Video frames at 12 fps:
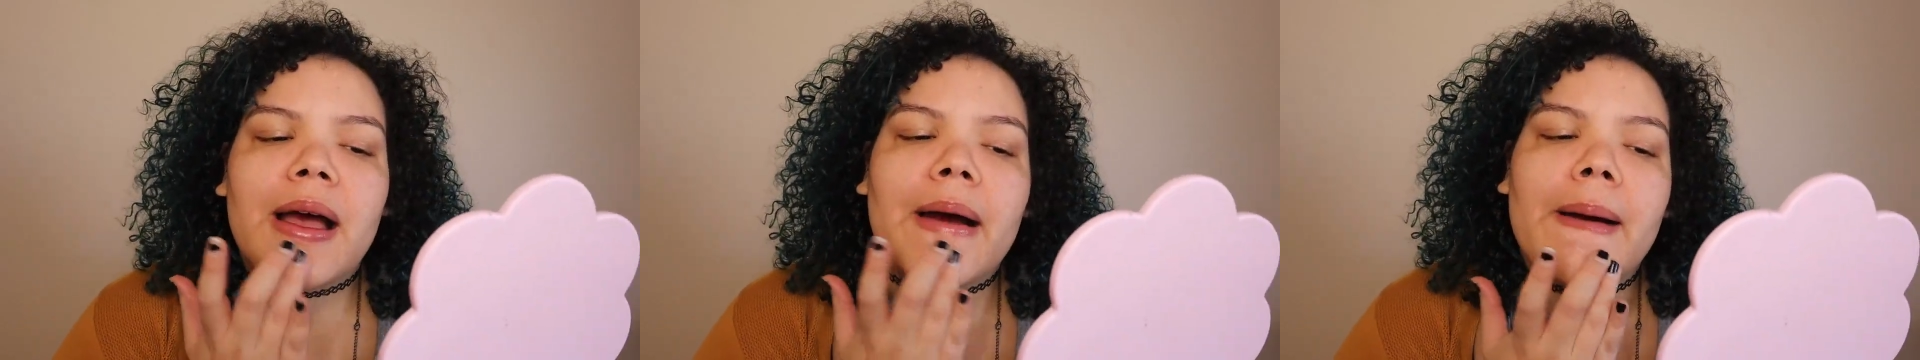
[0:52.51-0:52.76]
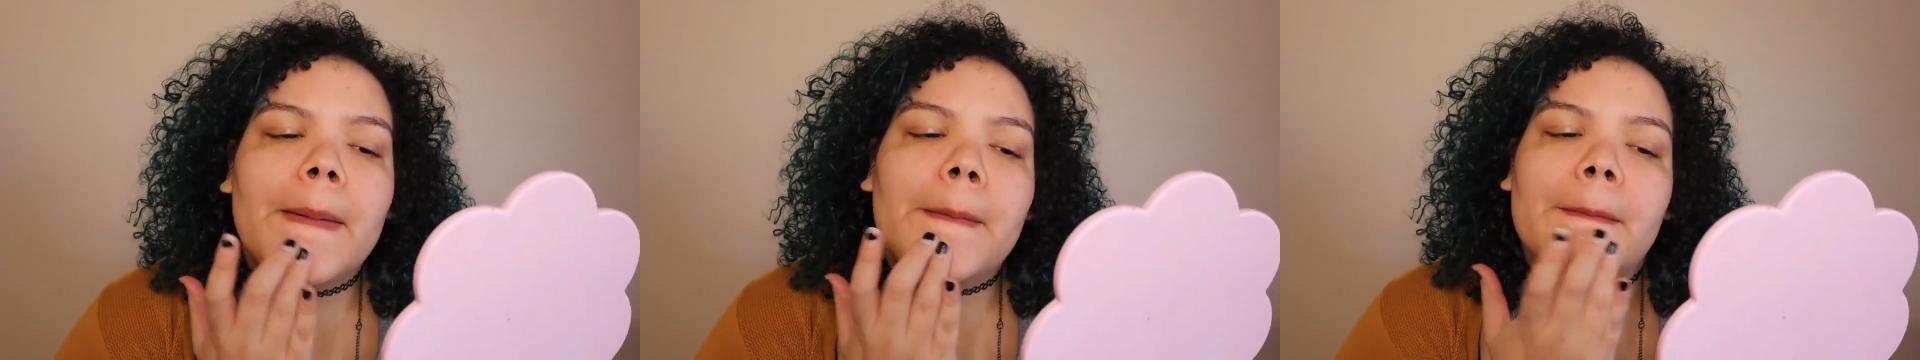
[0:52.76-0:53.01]

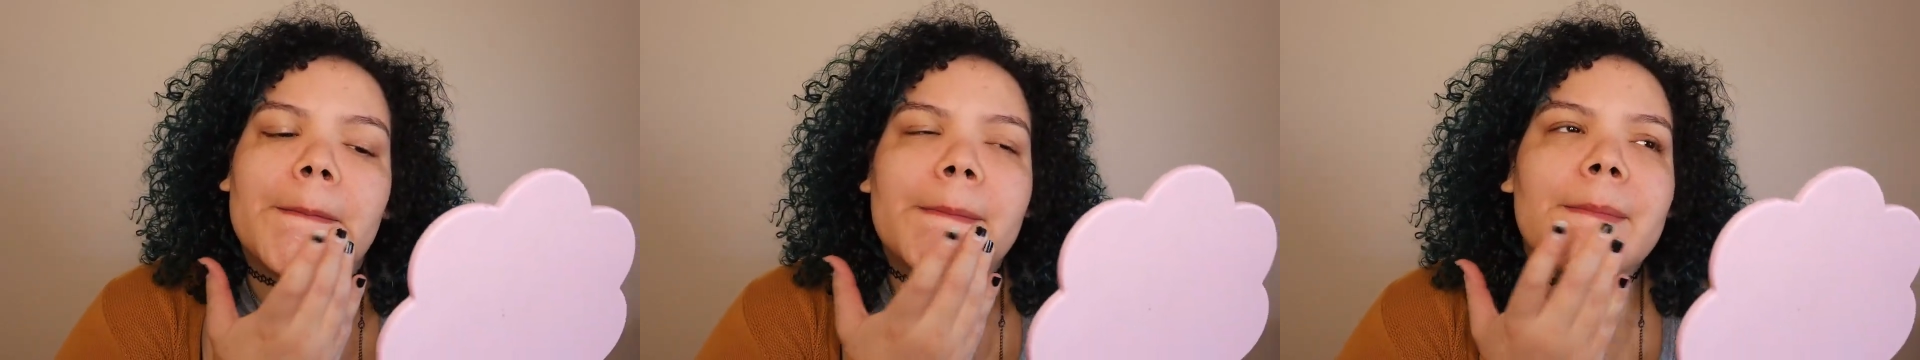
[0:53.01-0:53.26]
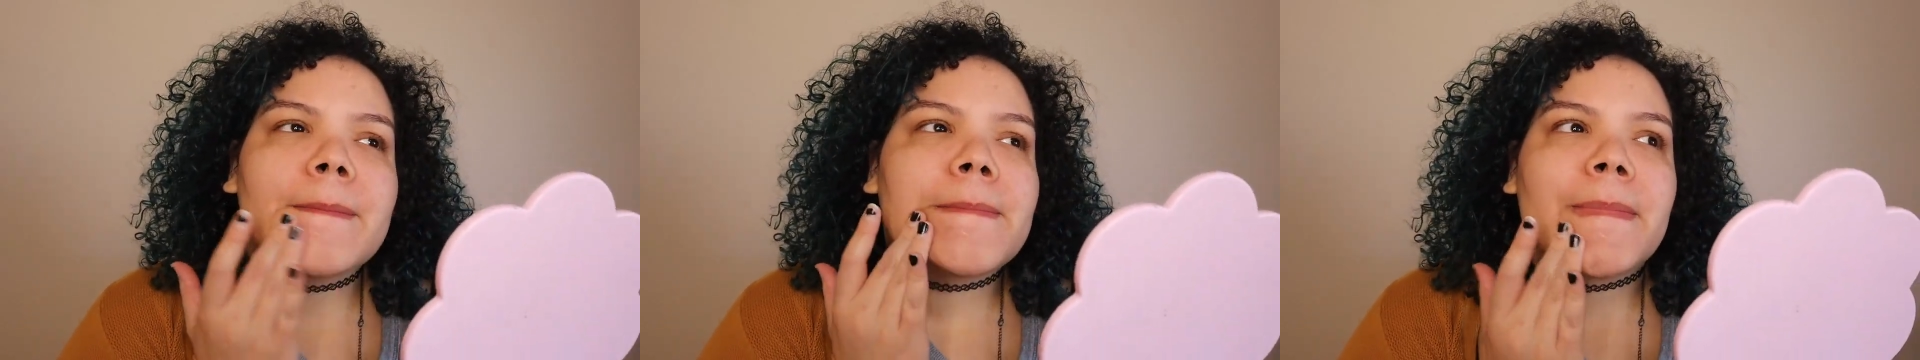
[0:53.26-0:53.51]

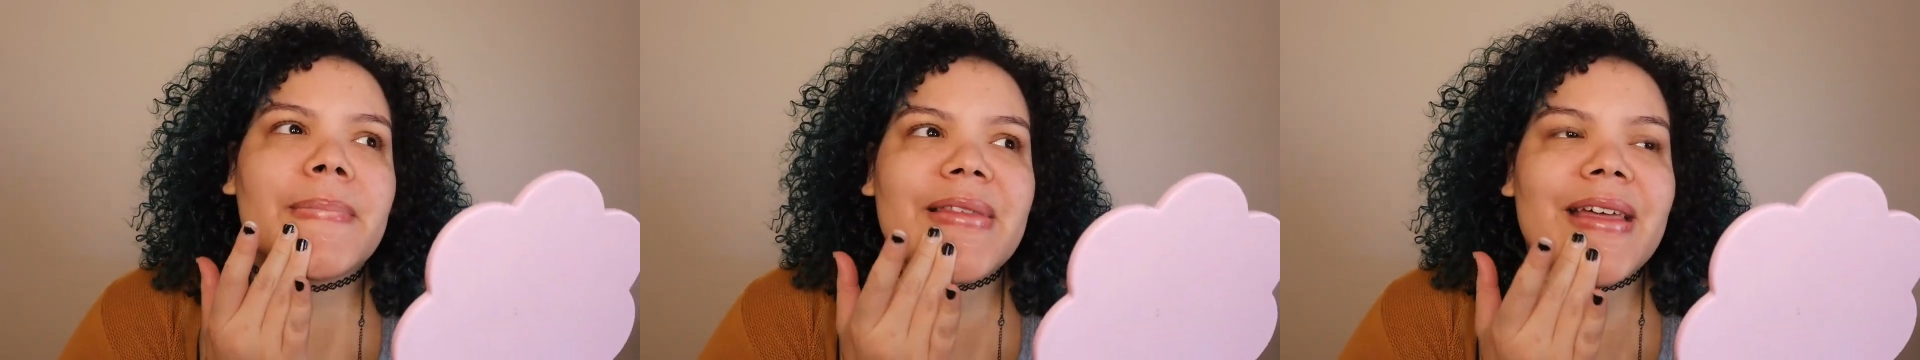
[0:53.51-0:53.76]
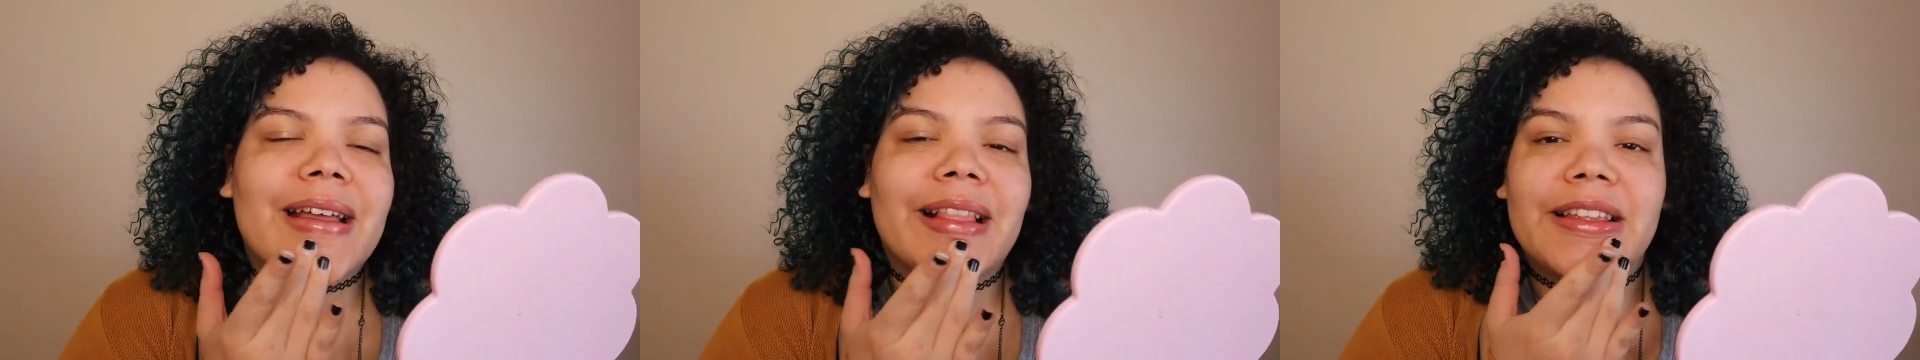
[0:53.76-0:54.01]

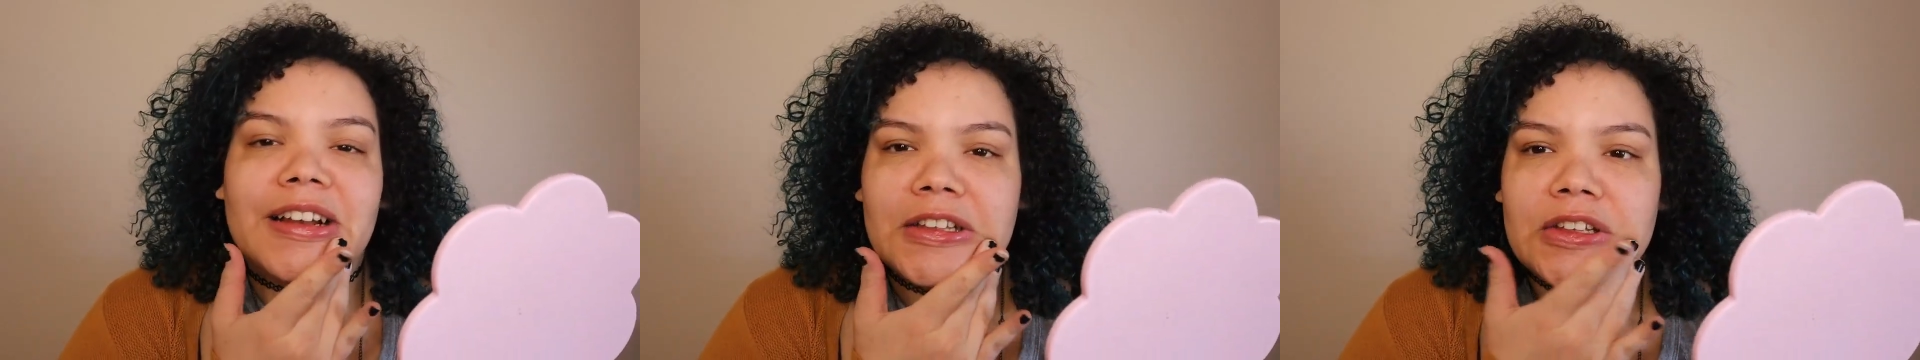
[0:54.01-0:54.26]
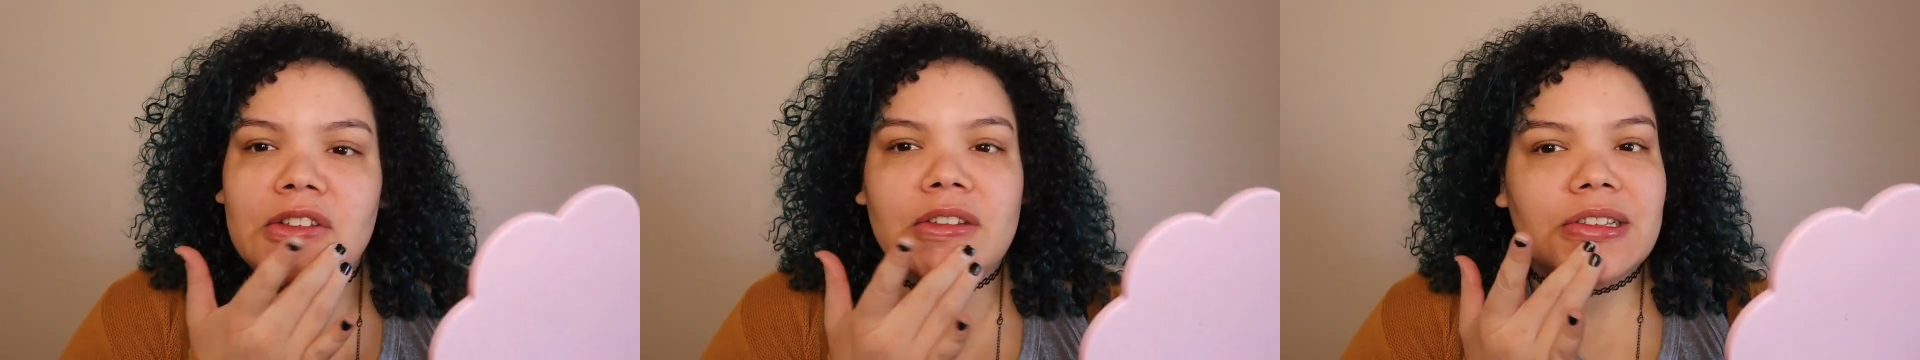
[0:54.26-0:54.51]
I
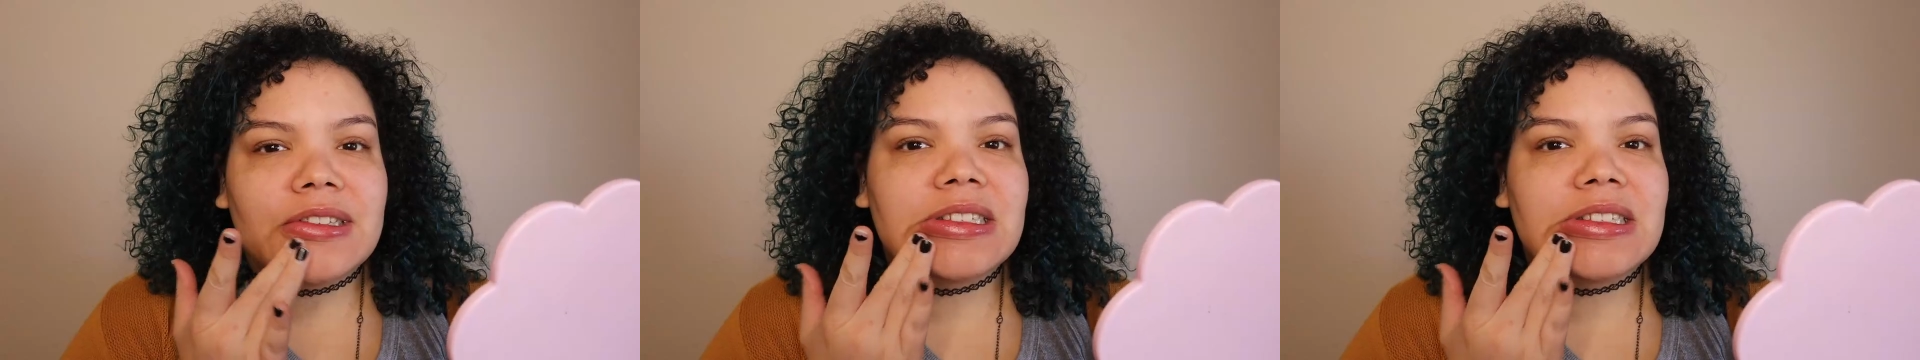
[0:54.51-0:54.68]
literally use